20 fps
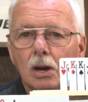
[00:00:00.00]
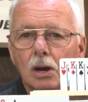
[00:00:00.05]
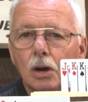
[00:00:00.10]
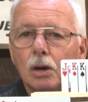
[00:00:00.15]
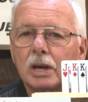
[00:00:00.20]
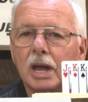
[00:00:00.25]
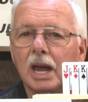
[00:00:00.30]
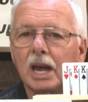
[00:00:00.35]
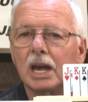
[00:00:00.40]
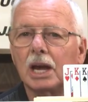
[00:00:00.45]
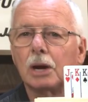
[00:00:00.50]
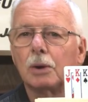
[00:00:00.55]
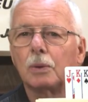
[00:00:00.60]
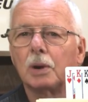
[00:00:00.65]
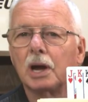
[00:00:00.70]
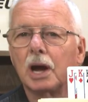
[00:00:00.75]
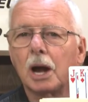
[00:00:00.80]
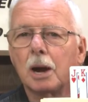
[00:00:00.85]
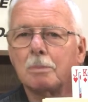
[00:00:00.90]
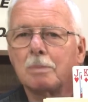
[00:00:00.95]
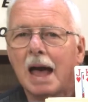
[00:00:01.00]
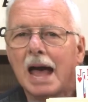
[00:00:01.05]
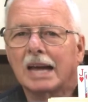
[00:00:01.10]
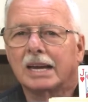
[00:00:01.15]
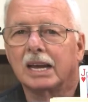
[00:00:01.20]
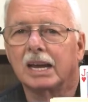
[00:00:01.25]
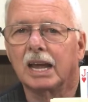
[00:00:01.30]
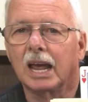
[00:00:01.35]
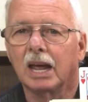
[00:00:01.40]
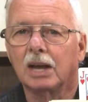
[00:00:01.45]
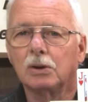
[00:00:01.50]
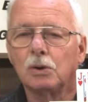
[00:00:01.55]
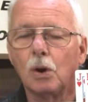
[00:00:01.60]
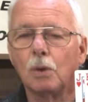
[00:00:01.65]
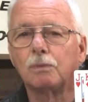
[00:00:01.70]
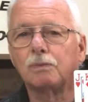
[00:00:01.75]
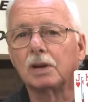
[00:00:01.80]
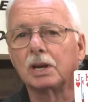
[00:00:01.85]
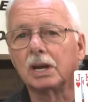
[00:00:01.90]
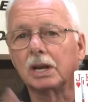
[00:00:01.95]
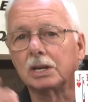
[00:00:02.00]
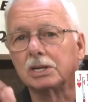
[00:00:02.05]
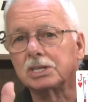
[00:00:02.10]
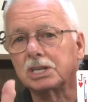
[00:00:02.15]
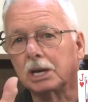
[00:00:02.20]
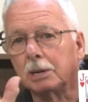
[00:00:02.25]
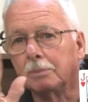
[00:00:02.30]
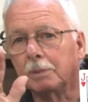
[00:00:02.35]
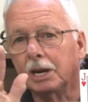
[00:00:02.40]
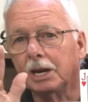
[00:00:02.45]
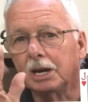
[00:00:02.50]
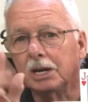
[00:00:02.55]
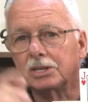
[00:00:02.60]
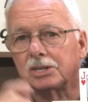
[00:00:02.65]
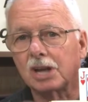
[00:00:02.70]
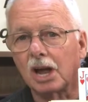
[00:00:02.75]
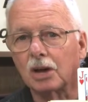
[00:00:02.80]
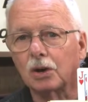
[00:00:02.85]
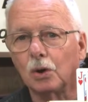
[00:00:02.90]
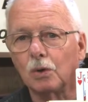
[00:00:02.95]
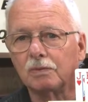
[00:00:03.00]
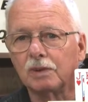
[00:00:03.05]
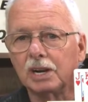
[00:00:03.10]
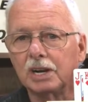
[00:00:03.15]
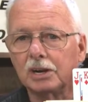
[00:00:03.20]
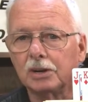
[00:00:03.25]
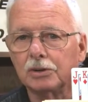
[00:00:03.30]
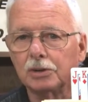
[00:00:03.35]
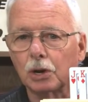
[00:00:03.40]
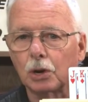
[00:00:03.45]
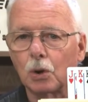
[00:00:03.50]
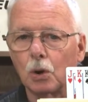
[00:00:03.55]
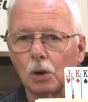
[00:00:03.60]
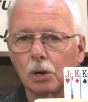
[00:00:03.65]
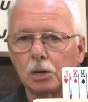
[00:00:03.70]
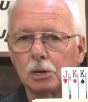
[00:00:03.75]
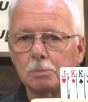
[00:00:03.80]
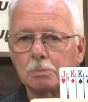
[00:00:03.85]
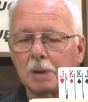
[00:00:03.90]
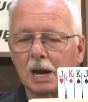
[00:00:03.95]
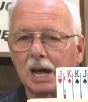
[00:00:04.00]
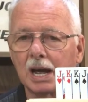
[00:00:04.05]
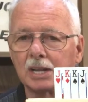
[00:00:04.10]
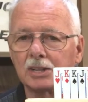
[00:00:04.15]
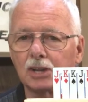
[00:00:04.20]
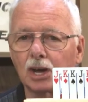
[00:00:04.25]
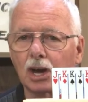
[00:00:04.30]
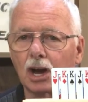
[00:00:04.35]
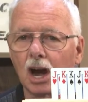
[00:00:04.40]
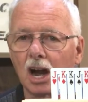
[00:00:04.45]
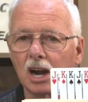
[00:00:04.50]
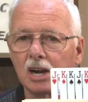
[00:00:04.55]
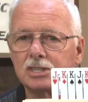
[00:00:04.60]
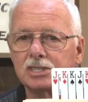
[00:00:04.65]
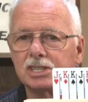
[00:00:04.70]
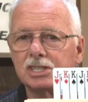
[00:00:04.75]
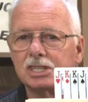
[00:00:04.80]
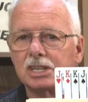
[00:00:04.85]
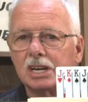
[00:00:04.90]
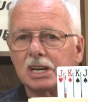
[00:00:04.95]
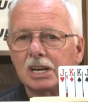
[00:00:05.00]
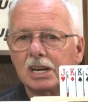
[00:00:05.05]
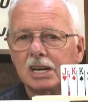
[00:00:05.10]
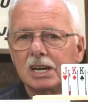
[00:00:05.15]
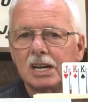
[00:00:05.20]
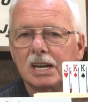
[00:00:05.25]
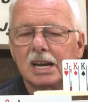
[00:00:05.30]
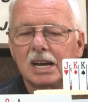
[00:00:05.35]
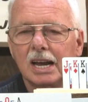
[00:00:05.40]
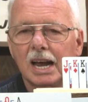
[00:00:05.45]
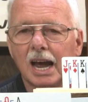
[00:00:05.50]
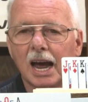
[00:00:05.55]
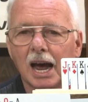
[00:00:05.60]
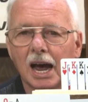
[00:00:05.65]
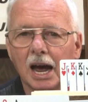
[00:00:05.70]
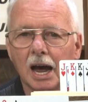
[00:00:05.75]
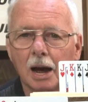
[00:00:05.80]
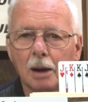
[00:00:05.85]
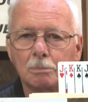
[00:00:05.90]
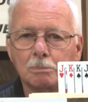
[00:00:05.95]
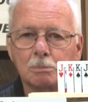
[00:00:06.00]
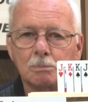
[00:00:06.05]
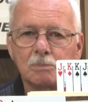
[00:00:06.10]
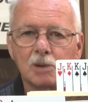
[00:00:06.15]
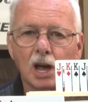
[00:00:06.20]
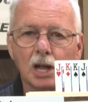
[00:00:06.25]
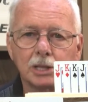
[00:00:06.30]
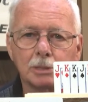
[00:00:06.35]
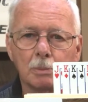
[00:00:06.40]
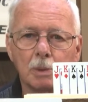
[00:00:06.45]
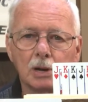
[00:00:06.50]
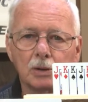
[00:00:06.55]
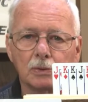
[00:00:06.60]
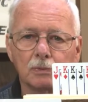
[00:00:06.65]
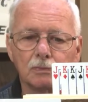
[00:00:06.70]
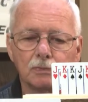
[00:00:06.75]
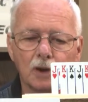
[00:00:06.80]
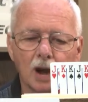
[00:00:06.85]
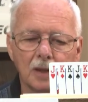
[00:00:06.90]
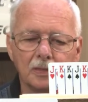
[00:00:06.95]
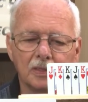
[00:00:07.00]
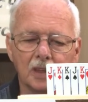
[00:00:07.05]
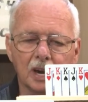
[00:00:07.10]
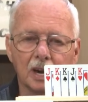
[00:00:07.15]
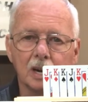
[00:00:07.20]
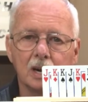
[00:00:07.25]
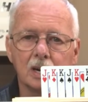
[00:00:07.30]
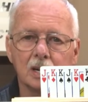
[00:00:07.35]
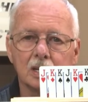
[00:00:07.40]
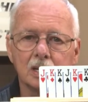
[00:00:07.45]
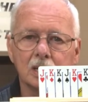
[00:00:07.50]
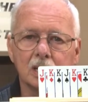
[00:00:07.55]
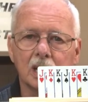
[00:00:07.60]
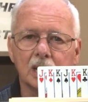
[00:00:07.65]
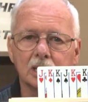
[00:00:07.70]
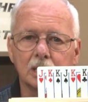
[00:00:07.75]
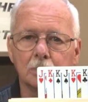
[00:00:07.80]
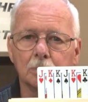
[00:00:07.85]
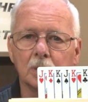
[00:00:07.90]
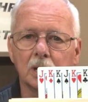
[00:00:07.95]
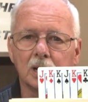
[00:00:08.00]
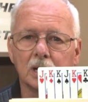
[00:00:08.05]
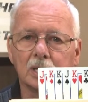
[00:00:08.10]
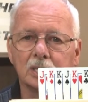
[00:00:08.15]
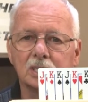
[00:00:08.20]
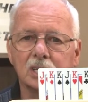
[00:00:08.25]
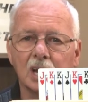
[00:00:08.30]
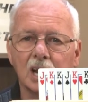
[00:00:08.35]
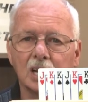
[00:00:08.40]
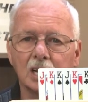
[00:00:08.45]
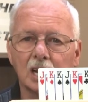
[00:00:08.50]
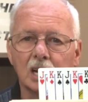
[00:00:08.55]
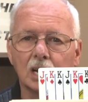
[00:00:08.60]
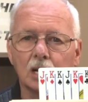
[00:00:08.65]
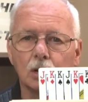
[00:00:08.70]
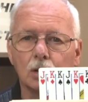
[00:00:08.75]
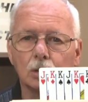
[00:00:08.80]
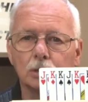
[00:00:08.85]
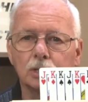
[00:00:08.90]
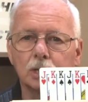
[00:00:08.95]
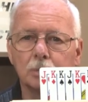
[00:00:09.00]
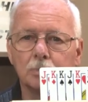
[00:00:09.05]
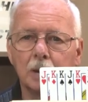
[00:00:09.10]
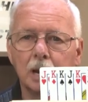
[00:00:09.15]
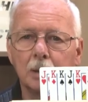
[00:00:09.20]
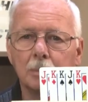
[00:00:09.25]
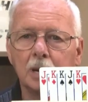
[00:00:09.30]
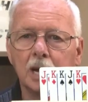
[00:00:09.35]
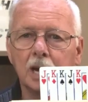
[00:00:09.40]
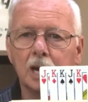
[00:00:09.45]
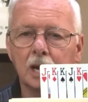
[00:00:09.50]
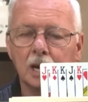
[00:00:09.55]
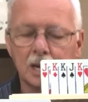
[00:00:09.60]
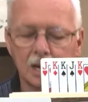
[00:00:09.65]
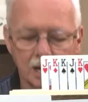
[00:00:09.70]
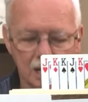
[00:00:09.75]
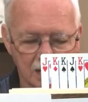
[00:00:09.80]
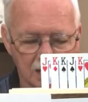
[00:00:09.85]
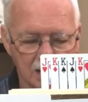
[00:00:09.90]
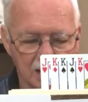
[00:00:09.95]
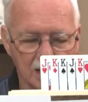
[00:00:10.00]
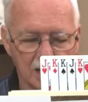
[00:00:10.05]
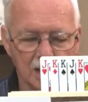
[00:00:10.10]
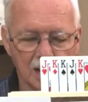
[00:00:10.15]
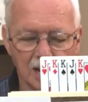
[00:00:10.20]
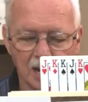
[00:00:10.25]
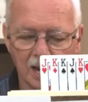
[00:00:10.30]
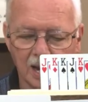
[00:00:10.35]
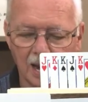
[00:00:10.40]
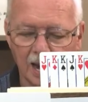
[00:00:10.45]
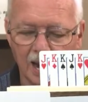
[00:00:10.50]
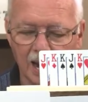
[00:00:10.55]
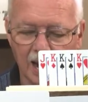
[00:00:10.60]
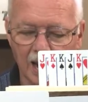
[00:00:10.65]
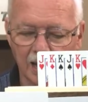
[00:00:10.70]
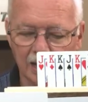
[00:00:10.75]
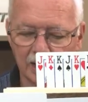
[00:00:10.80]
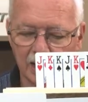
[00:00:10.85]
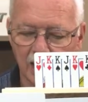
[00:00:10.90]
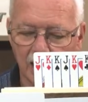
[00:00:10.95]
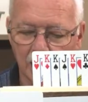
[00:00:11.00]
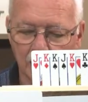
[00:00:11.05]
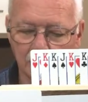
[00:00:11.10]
Okay, here we are back again. Hopefully you can see me stuck over here in the corner behind the cards. Got them out in front there, get them slightly closer maybe, and